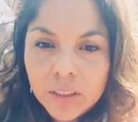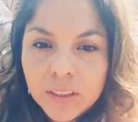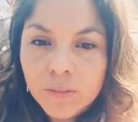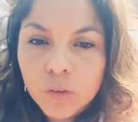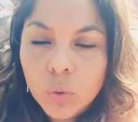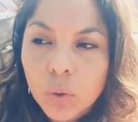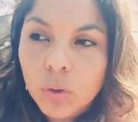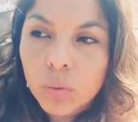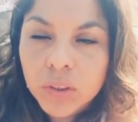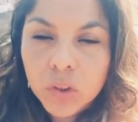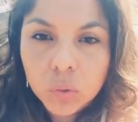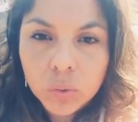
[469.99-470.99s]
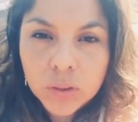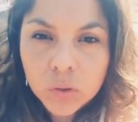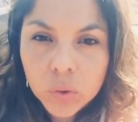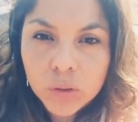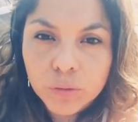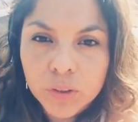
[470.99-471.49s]
Because if you always
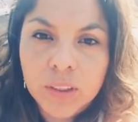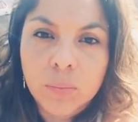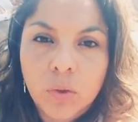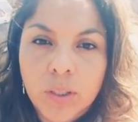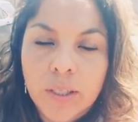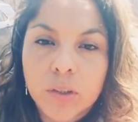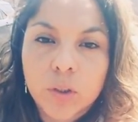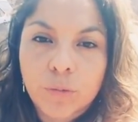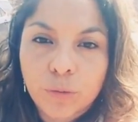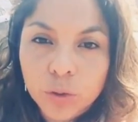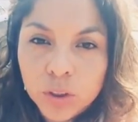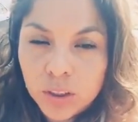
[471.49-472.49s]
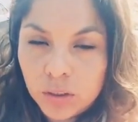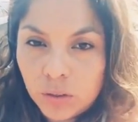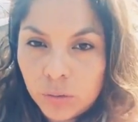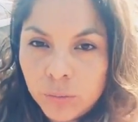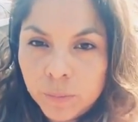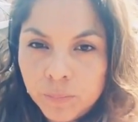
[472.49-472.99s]
doing for someone else first than
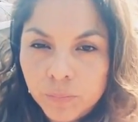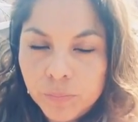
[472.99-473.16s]
you,